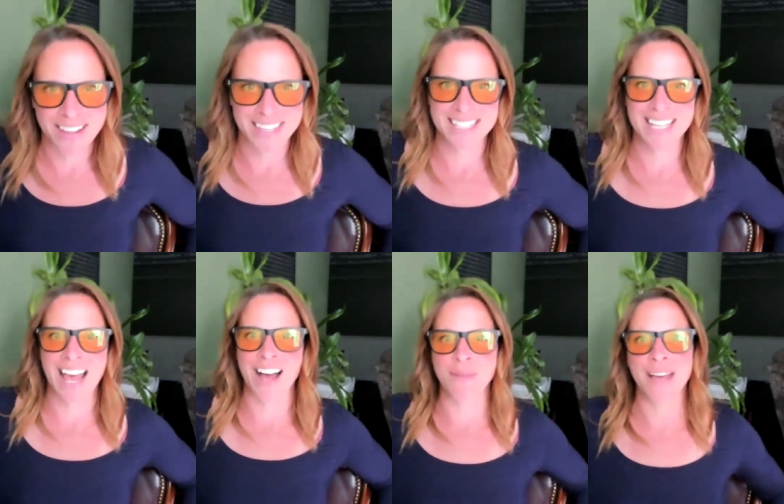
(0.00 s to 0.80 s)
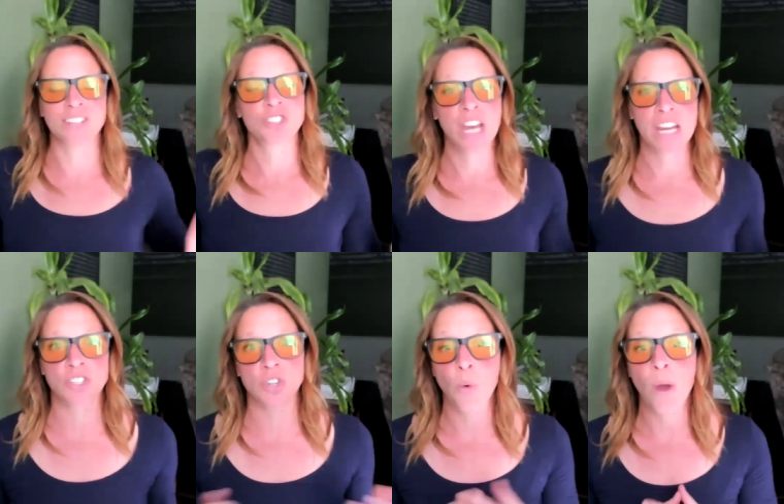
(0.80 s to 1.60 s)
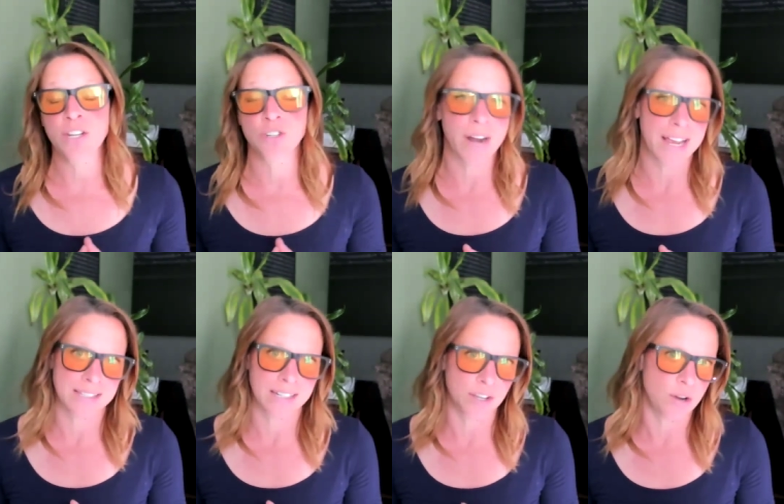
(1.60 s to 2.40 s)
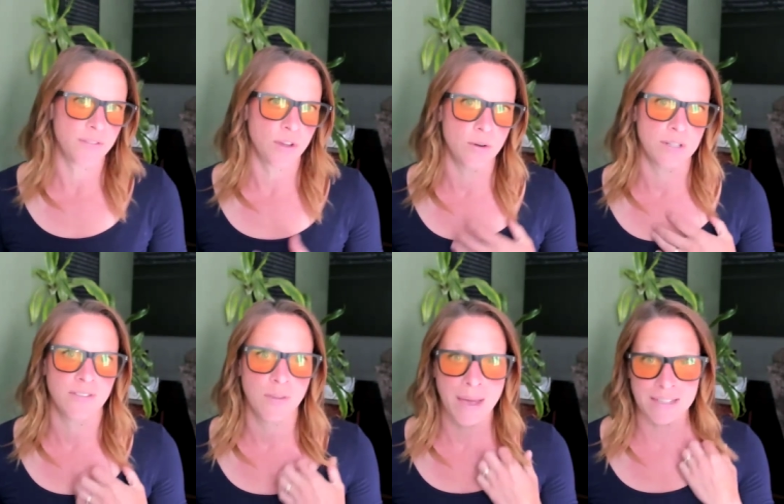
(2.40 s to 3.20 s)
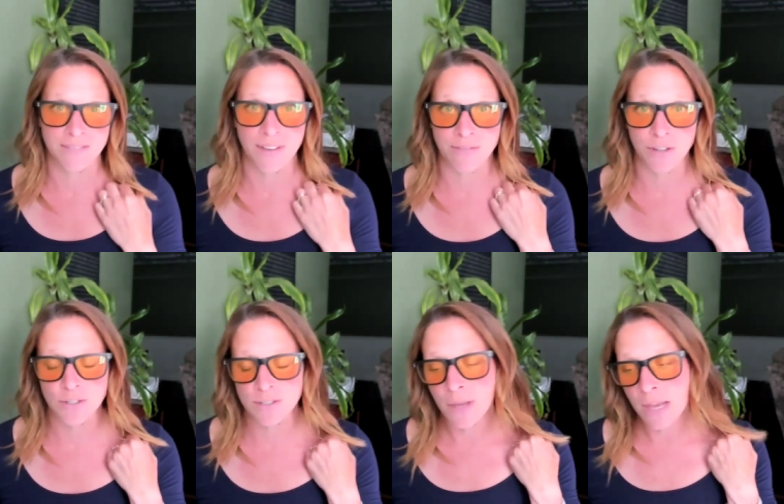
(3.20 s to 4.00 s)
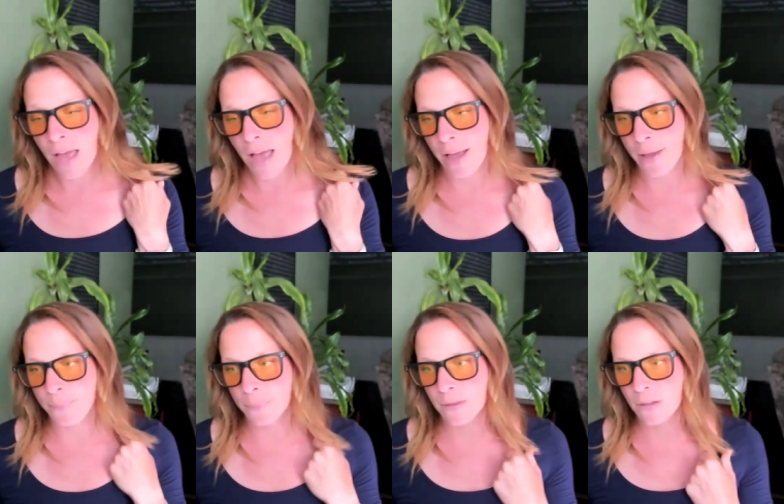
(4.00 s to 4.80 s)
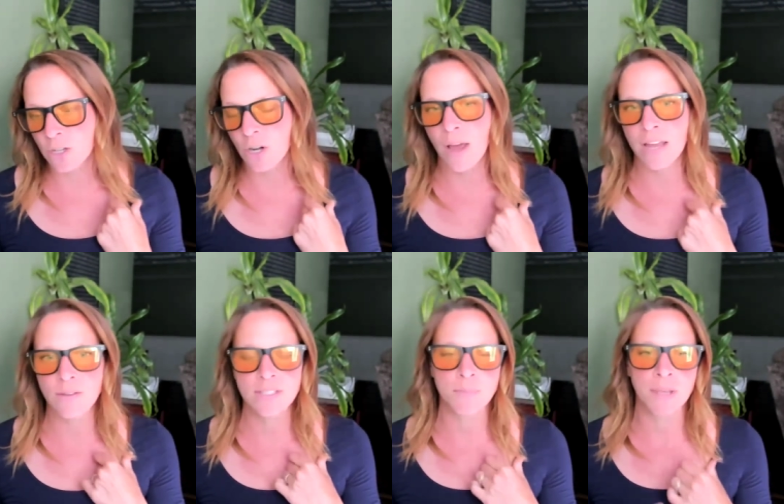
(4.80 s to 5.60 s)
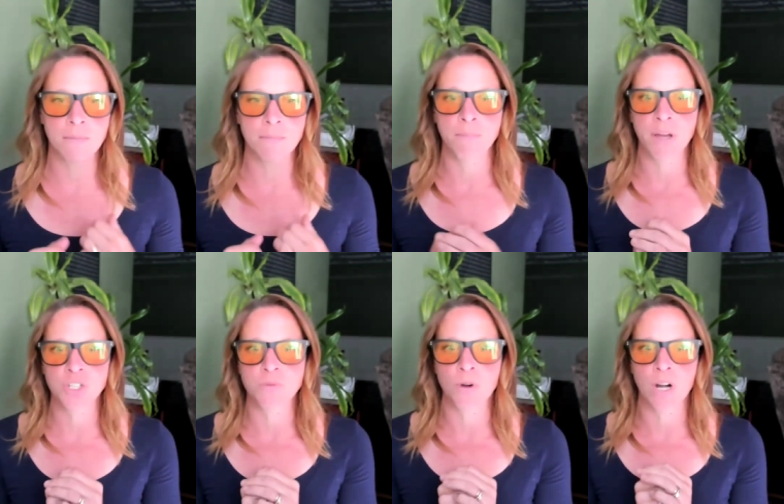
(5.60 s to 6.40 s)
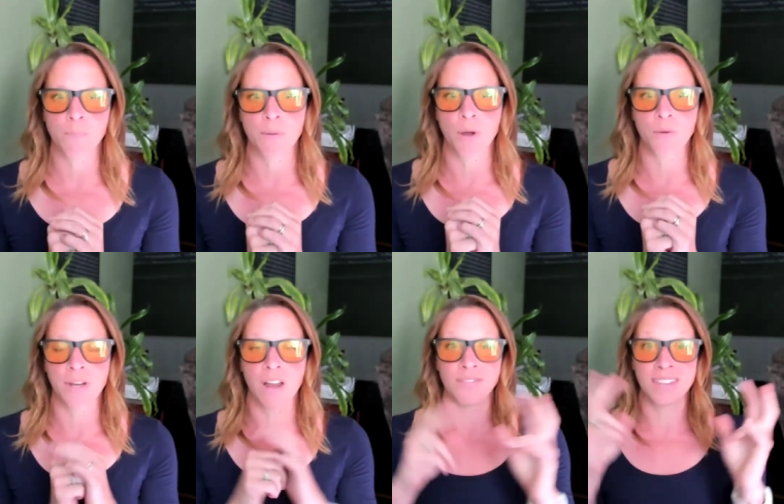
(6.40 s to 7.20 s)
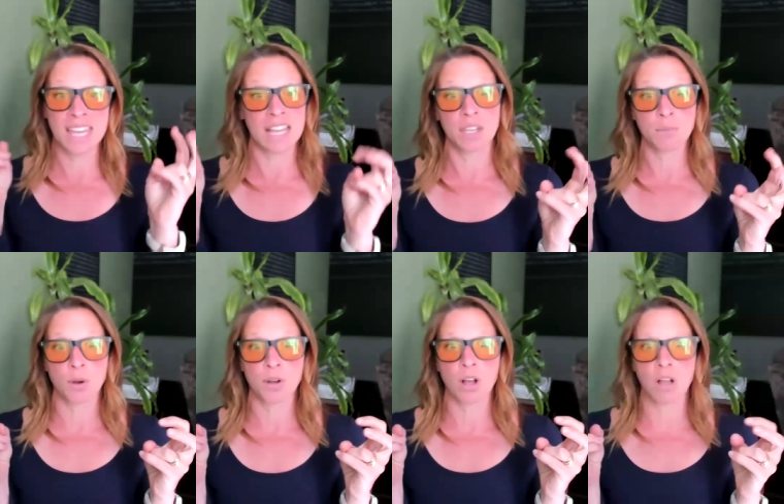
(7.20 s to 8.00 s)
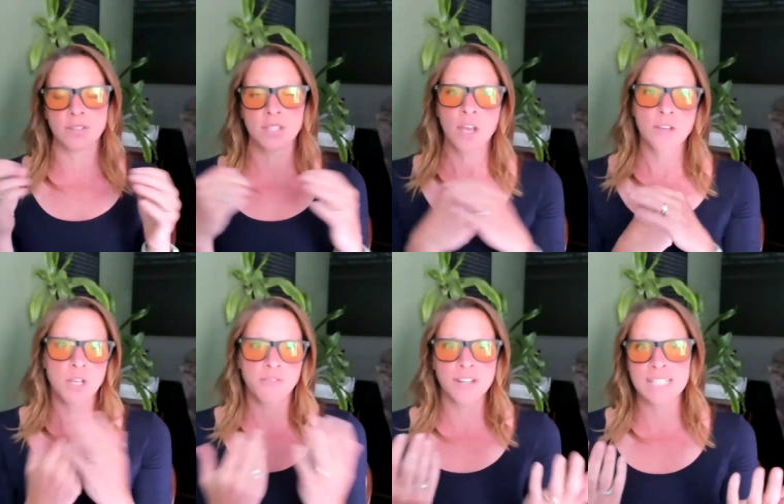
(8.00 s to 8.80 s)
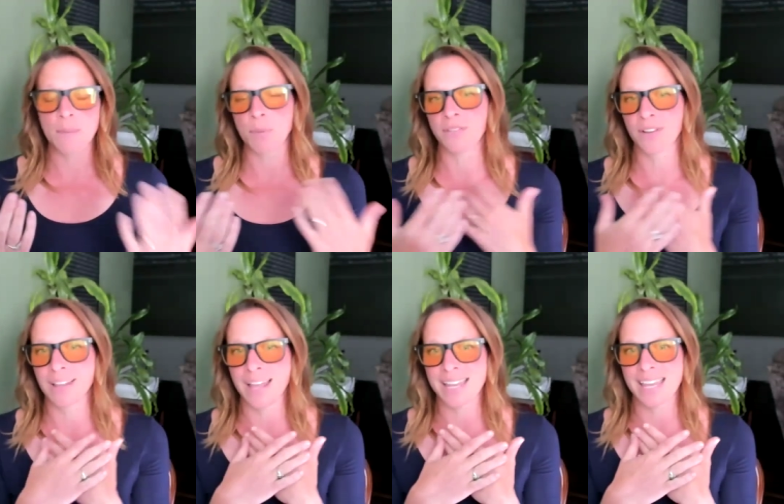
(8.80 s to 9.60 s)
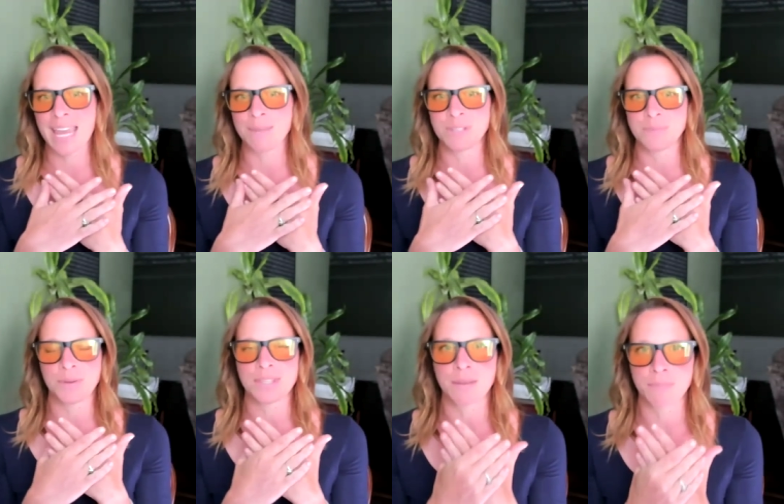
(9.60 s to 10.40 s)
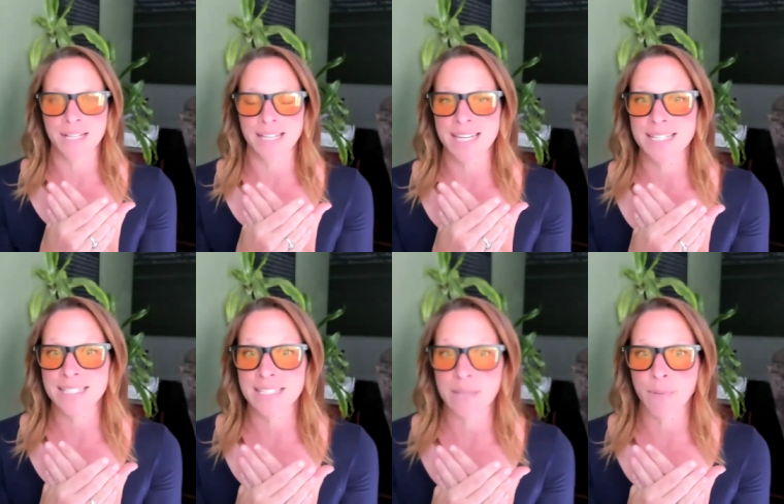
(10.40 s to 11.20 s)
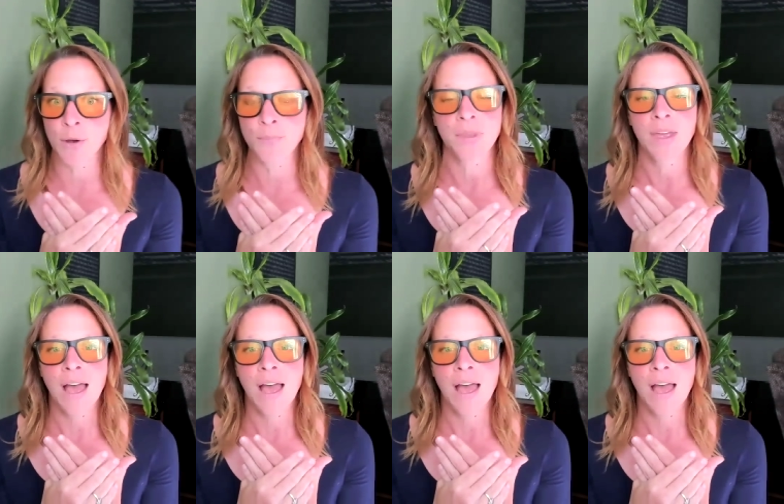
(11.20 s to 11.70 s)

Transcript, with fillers: on this um, has changed quite drastically over the course of the past five years. Um, you know, I used to be a, much more a proponent of killing protocols. So, for example, if a client came to me with something like SIBO,